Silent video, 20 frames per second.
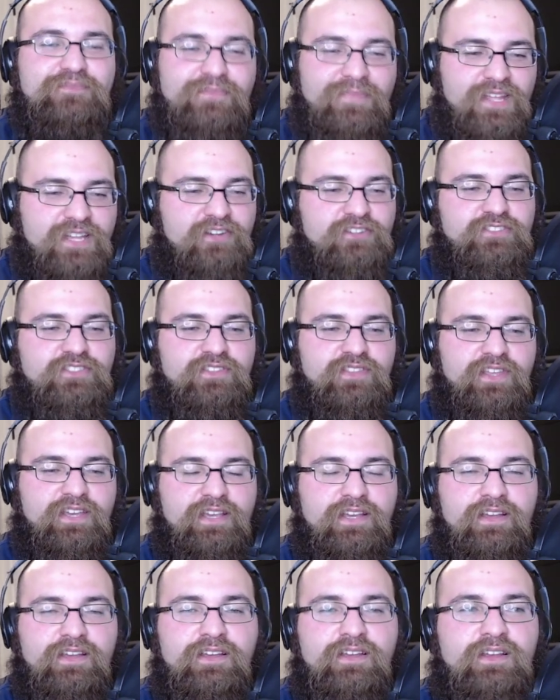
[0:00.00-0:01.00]
Here's the
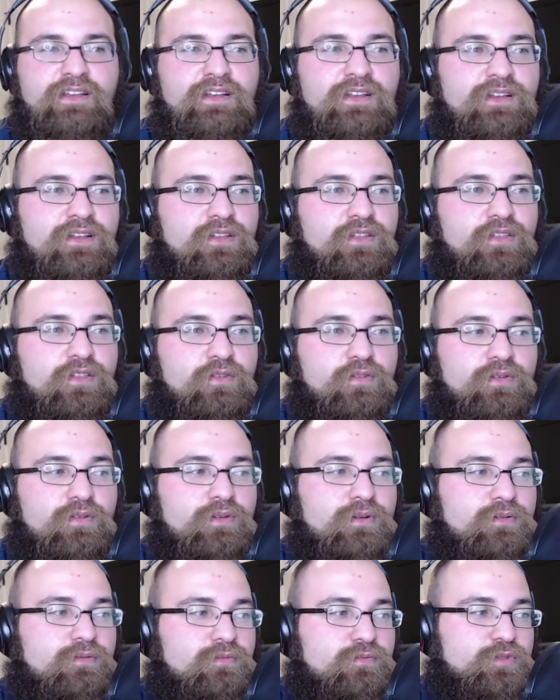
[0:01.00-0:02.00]
thing.
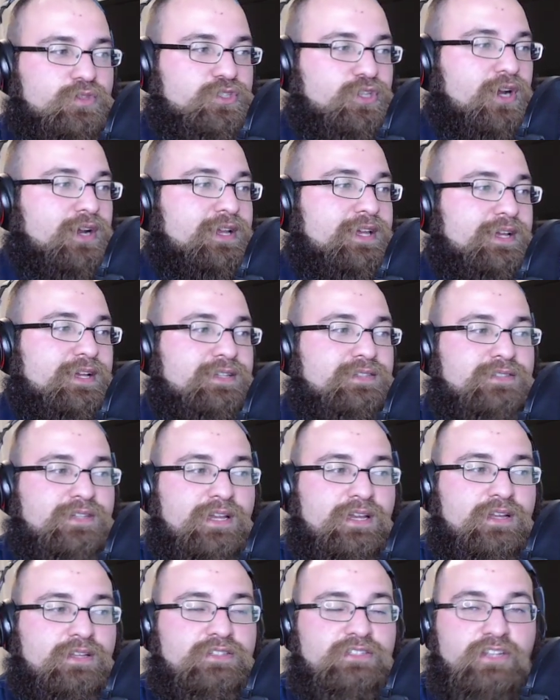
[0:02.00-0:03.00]
Rashad Higgins,
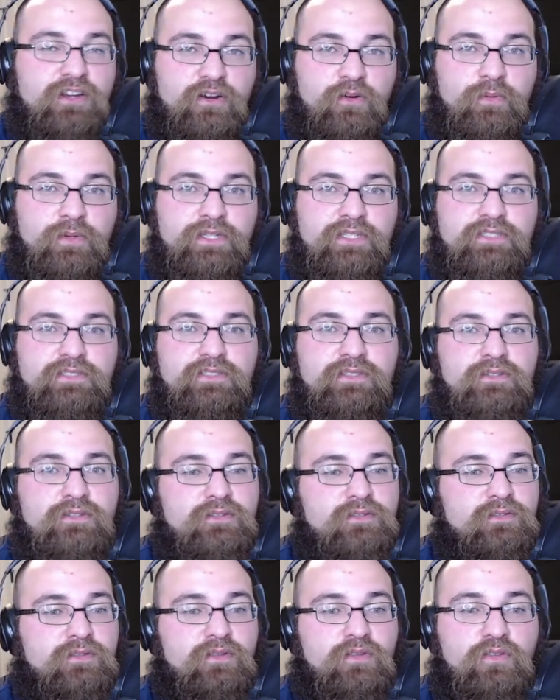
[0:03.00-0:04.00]
Derek Willis,
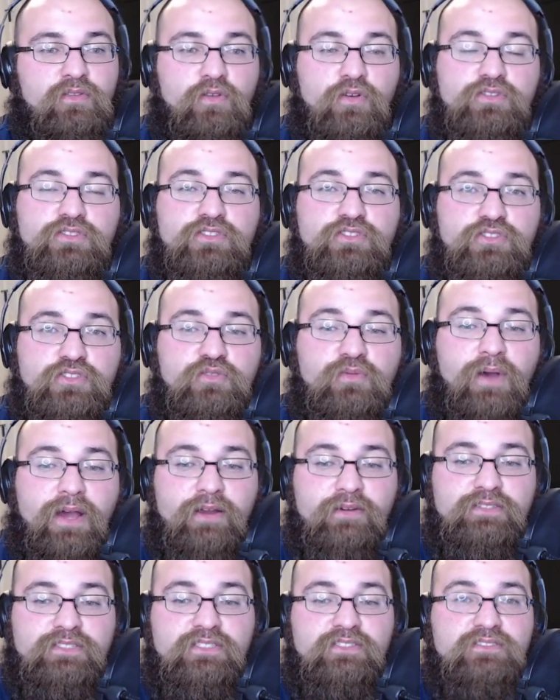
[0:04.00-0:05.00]
those are 2 wide
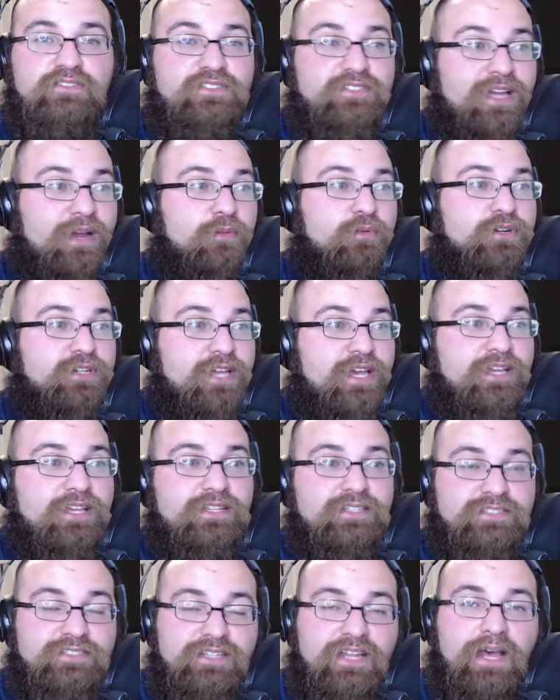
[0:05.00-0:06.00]
receivers that were
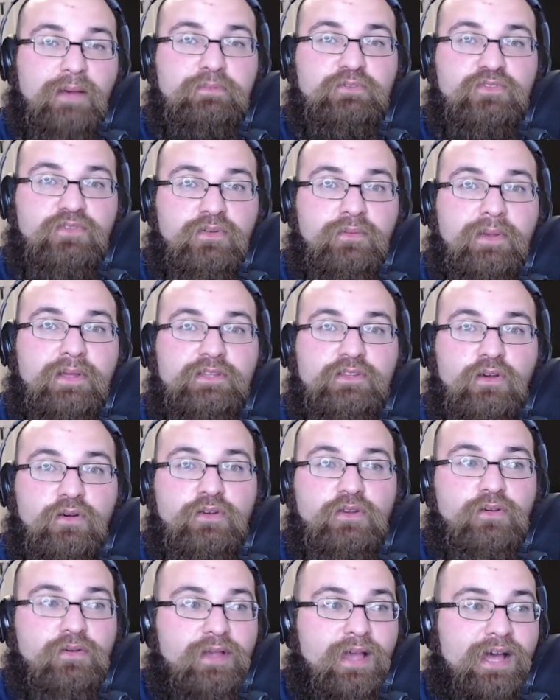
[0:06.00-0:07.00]
taking snaps from
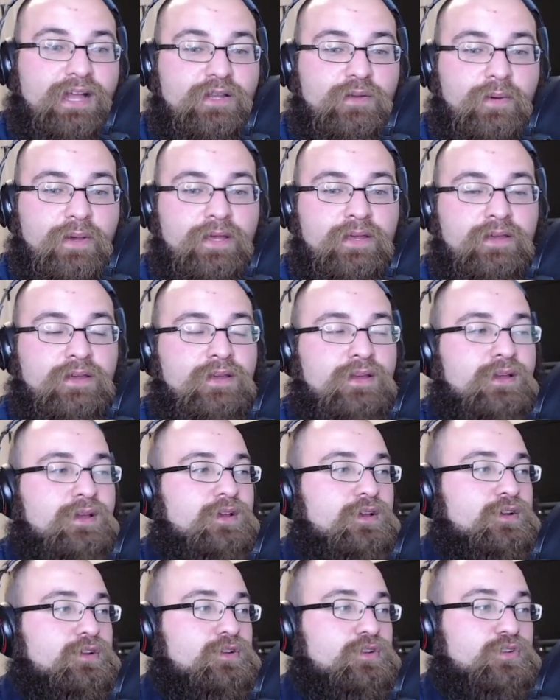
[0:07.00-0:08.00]
Antonio Callaway.
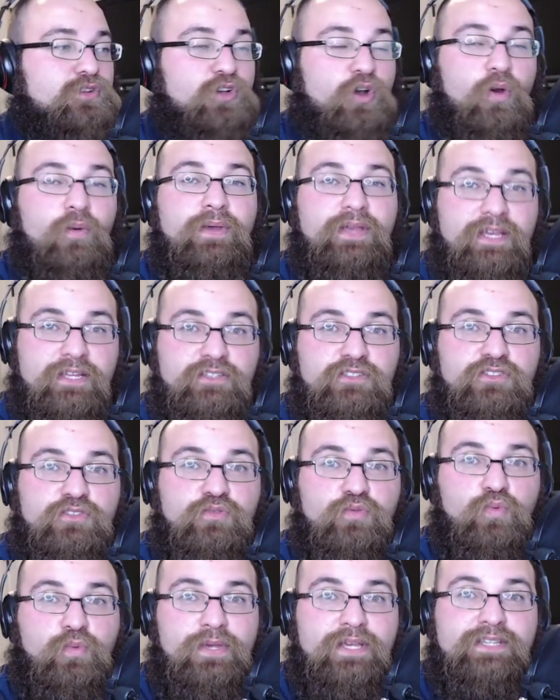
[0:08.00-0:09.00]
going into
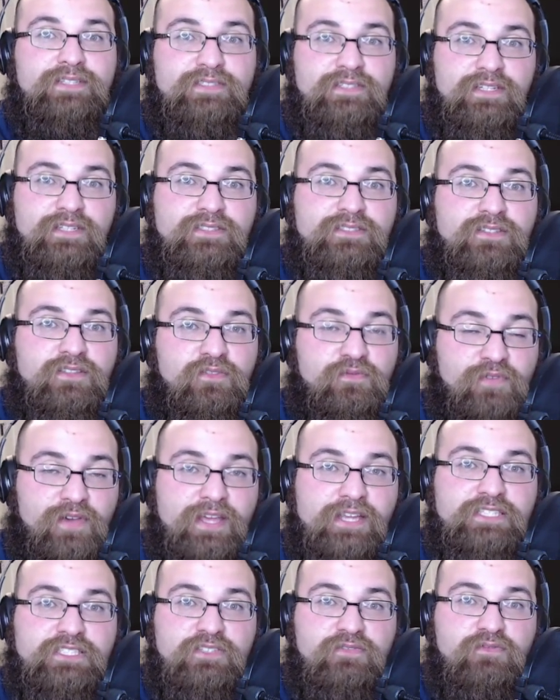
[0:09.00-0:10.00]
week 6 of the fantasy